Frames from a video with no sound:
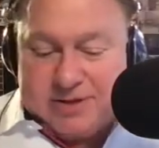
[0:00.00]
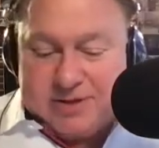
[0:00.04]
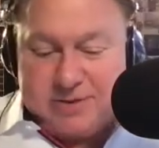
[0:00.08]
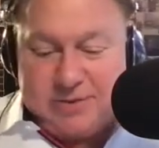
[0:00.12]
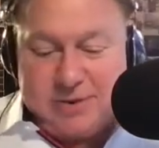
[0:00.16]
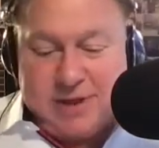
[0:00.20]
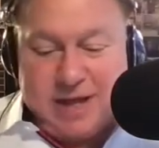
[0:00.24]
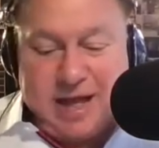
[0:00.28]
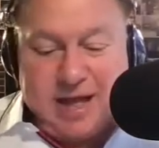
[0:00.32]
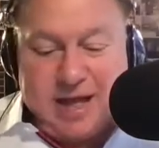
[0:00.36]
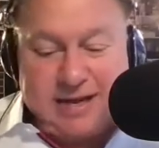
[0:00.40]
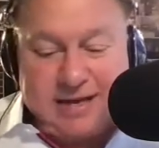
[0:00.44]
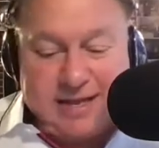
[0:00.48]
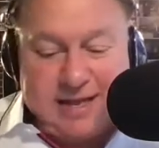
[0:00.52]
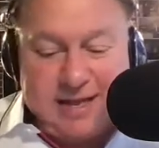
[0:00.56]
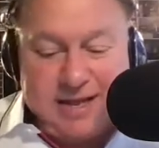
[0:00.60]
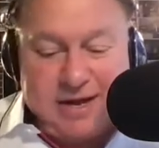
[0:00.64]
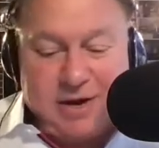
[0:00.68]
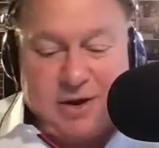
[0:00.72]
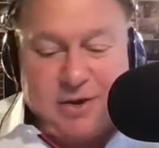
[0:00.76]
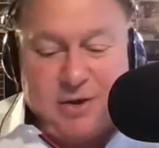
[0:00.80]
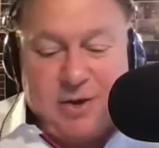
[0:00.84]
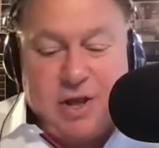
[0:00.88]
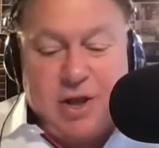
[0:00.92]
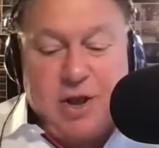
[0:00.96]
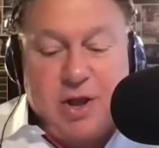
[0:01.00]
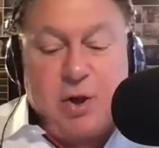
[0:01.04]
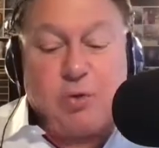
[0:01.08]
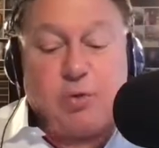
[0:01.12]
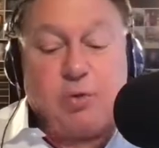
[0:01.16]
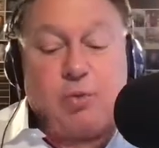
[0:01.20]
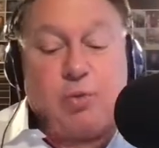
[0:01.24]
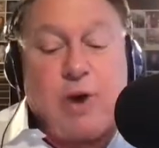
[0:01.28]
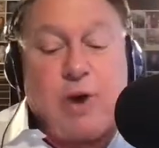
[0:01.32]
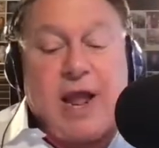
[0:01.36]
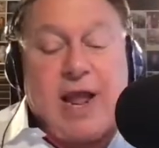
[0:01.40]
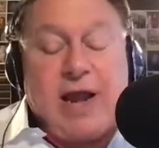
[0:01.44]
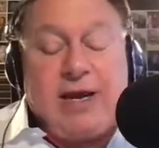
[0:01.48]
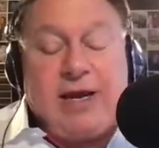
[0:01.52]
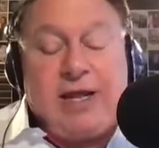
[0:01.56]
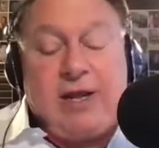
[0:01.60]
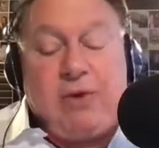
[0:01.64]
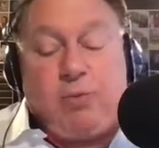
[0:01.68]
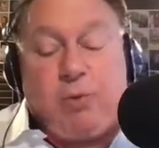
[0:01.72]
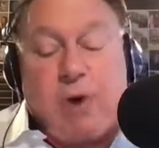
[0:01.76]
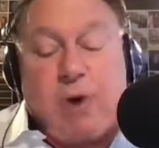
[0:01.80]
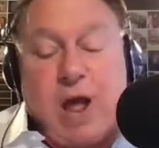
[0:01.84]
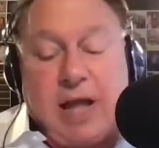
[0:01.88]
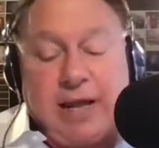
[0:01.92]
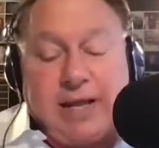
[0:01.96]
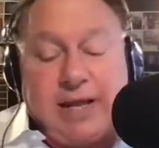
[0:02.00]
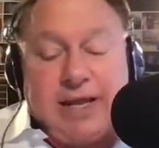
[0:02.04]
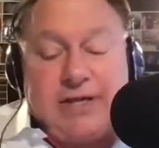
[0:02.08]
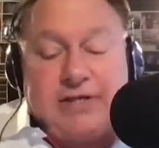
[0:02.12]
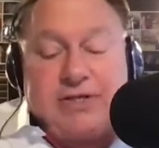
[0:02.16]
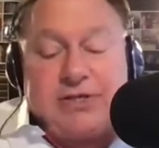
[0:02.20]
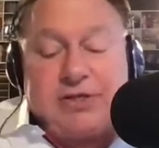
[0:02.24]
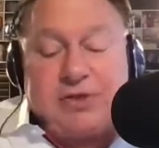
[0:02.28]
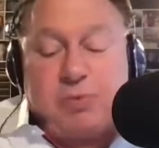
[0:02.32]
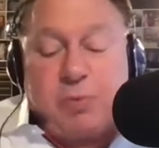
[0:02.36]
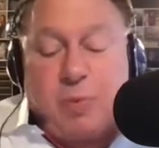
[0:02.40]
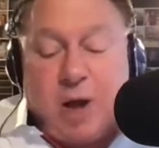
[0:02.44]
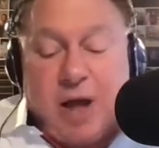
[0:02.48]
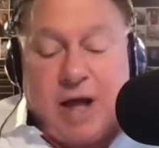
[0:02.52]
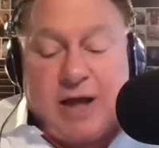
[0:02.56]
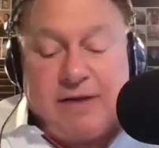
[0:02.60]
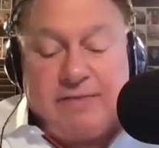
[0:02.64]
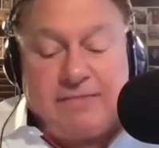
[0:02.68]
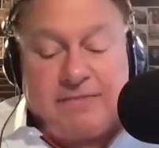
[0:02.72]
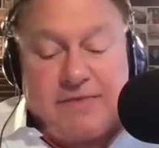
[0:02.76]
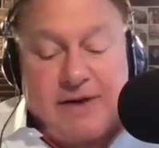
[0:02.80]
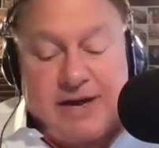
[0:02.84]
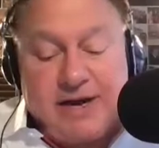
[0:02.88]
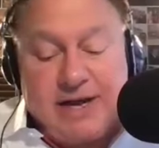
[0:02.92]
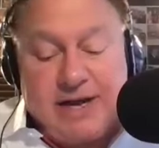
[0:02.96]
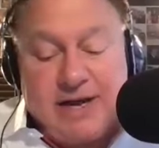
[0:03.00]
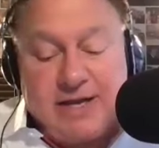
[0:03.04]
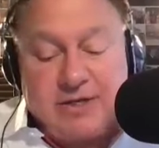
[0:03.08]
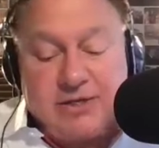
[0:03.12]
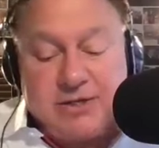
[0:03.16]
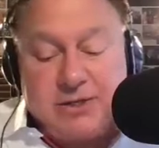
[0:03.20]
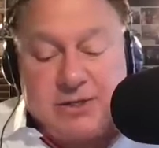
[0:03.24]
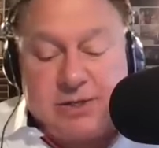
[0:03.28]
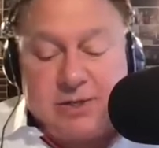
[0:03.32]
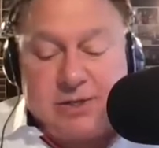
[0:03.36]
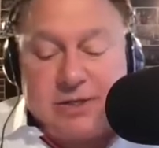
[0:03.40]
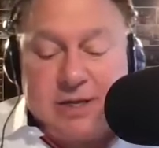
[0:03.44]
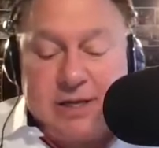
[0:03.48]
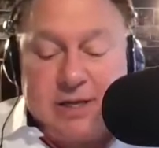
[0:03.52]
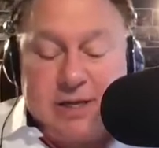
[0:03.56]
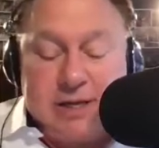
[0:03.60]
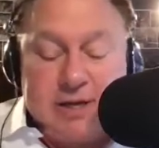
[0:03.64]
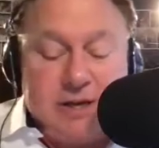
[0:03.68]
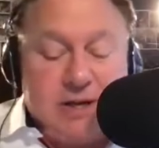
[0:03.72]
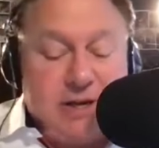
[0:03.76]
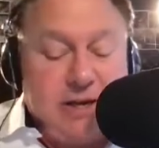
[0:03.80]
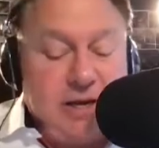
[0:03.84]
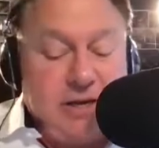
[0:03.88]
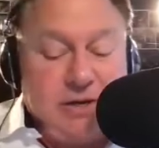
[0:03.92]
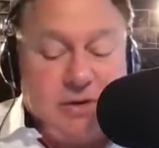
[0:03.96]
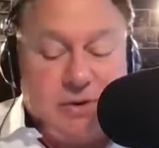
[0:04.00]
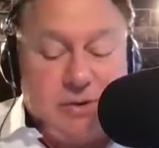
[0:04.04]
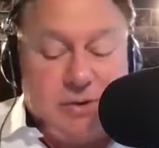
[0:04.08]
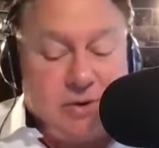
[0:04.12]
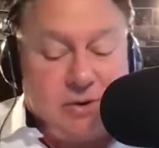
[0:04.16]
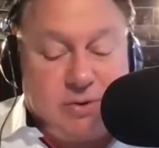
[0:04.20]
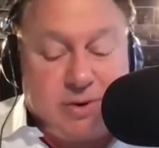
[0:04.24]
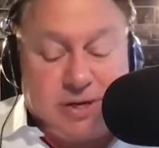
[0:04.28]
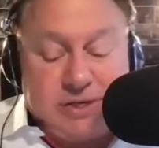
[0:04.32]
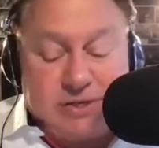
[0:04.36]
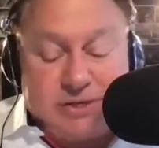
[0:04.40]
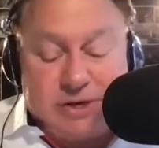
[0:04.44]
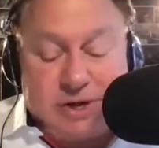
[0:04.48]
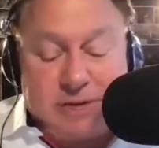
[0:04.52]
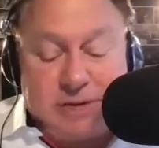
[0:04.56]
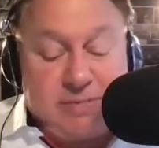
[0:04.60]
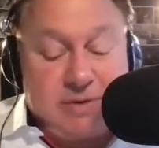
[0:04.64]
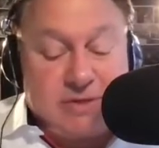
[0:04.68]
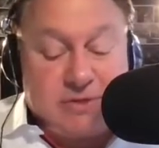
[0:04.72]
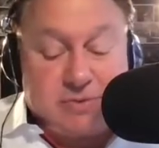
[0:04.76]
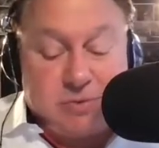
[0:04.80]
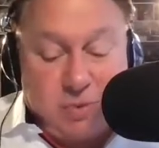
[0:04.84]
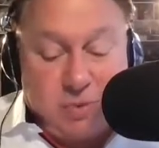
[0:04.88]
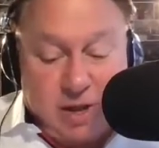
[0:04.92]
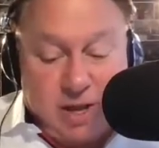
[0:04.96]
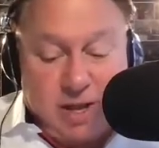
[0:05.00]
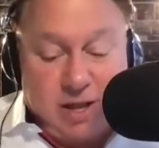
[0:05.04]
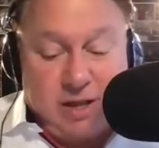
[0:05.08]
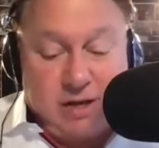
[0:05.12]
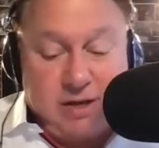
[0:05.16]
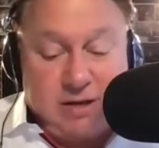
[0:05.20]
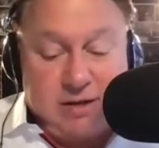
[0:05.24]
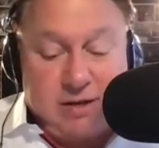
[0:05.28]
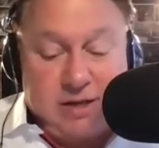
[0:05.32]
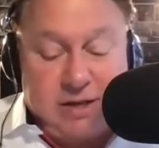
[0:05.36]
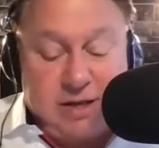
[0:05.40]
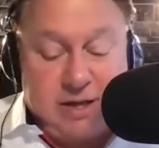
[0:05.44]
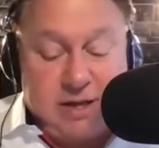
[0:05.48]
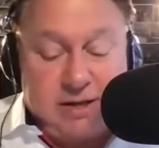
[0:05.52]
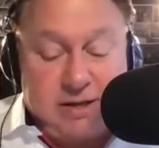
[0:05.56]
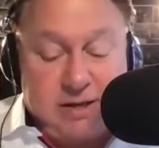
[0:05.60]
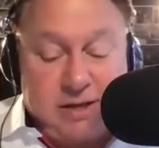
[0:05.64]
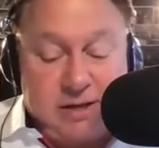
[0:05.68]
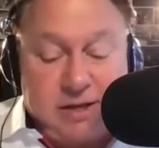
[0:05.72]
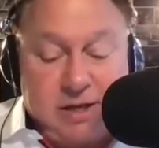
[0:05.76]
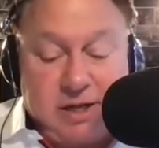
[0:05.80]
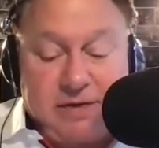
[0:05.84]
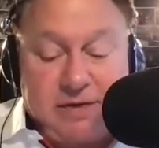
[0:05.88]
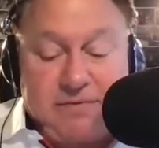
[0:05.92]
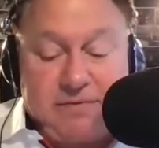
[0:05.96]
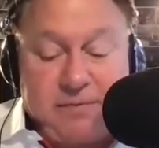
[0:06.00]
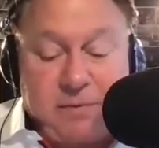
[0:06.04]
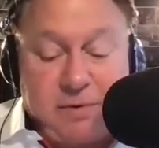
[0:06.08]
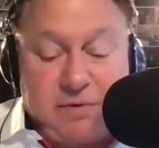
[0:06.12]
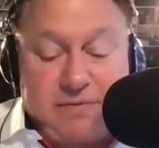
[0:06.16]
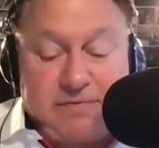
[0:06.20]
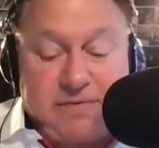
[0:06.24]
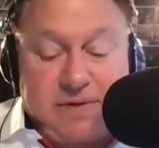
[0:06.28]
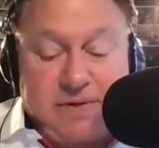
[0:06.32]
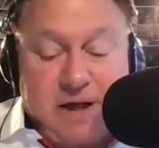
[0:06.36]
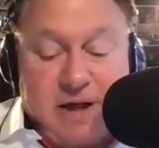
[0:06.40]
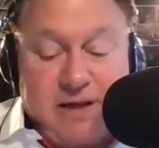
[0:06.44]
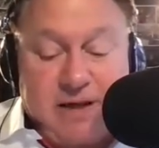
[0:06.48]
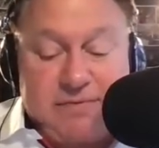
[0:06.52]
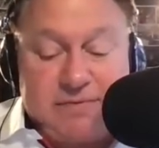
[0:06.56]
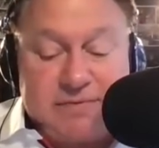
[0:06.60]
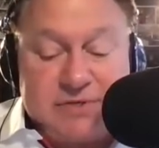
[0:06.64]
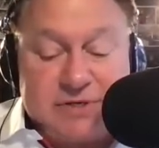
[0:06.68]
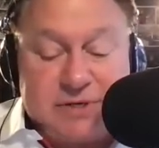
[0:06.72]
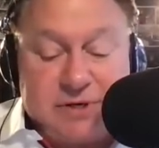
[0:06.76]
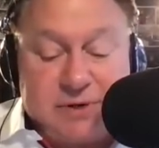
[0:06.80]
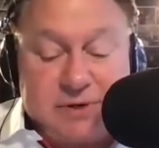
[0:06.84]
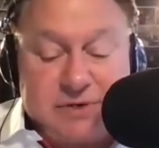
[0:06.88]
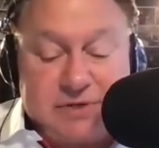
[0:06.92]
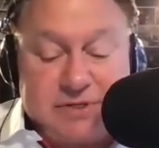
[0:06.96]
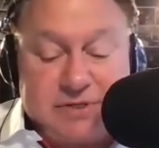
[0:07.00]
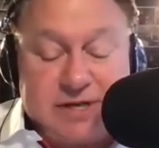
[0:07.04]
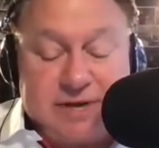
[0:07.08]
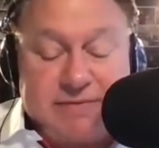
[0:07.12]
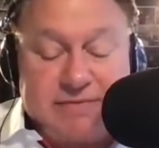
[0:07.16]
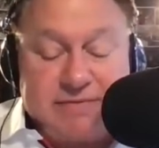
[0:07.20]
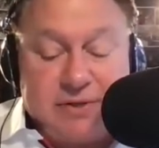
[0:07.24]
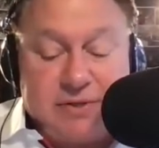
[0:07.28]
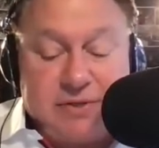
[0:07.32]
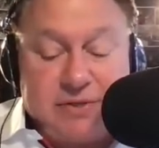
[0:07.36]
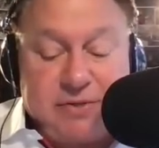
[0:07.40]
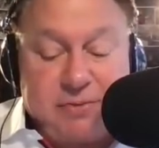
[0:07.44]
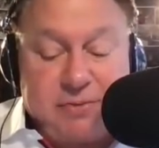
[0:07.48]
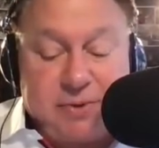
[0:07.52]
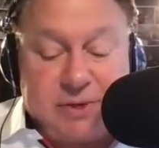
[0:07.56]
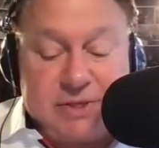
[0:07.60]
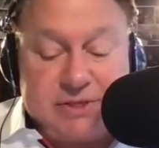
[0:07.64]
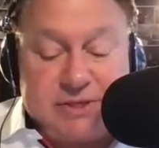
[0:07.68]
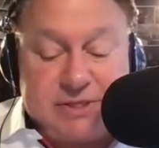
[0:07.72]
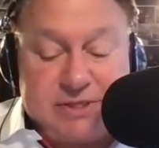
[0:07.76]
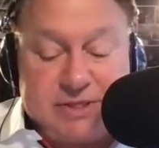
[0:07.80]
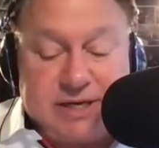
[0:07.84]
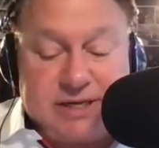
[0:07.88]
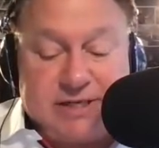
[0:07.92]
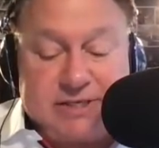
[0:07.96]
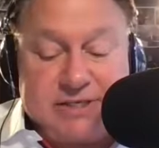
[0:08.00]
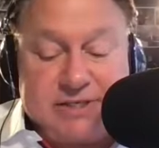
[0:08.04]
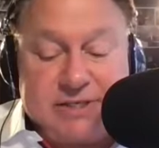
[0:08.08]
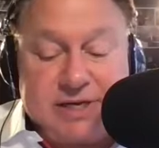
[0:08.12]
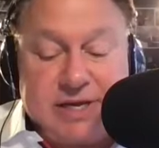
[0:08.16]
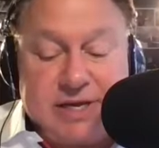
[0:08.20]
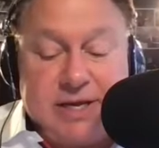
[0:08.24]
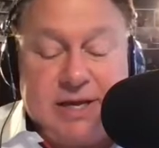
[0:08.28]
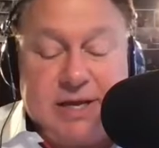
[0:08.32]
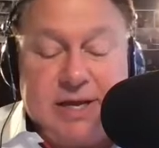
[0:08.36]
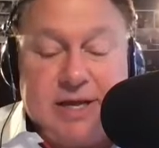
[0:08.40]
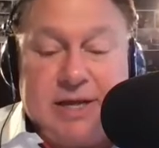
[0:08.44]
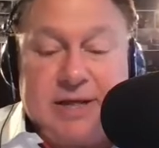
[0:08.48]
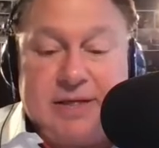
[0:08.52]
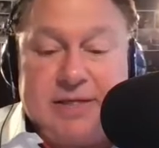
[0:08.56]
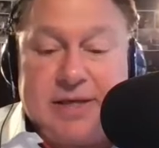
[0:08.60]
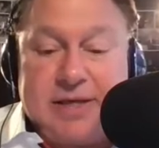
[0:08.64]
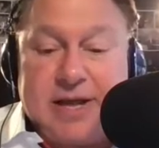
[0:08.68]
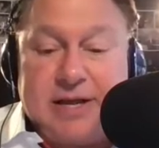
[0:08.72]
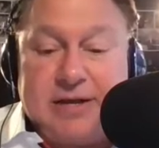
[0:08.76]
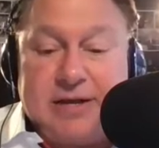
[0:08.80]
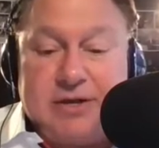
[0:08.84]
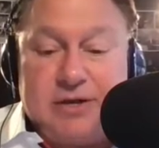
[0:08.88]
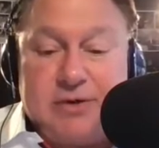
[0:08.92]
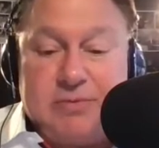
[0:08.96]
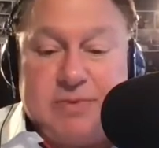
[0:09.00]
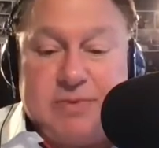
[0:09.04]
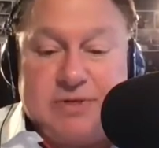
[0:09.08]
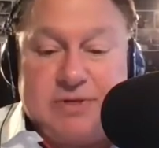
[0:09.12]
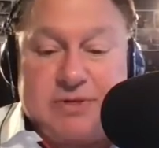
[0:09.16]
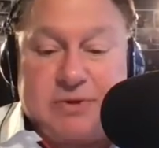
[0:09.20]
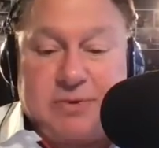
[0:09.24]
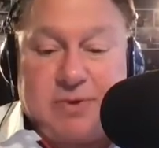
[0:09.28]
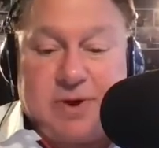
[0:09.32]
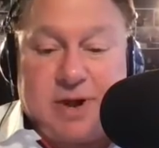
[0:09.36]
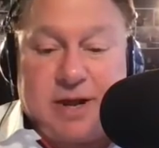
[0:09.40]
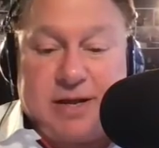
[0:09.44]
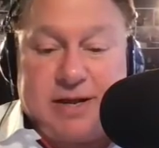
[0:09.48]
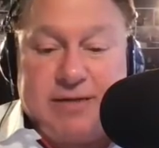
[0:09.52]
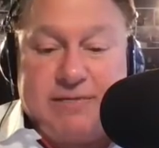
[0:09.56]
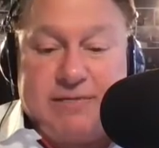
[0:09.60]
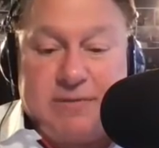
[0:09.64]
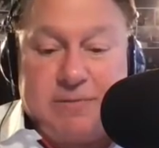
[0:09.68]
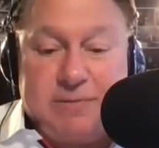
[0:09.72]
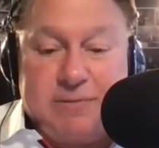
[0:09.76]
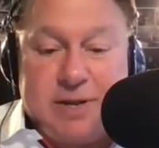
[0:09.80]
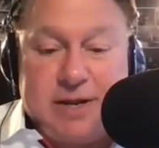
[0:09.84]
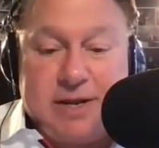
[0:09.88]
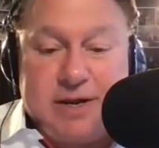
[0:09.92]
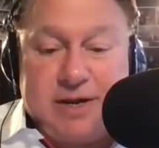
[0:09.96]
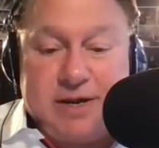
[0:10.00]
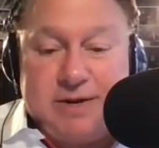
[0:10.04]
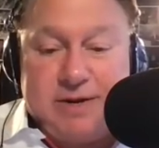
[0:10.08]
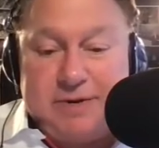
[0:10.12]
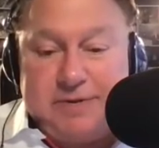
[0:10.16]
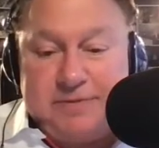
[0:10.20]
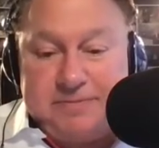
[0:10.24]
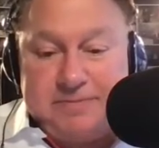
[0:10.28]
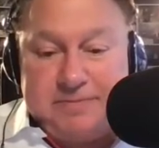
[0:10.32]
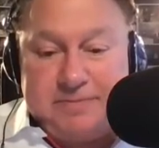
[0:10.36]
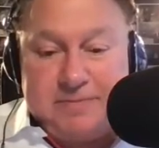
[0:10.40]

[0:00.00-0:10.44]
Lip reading: You got it, kiddo. Randy Rocky, Swan Financial. They do a great job as well at 645-0736. Thank you, Mr. Rocky, for being here.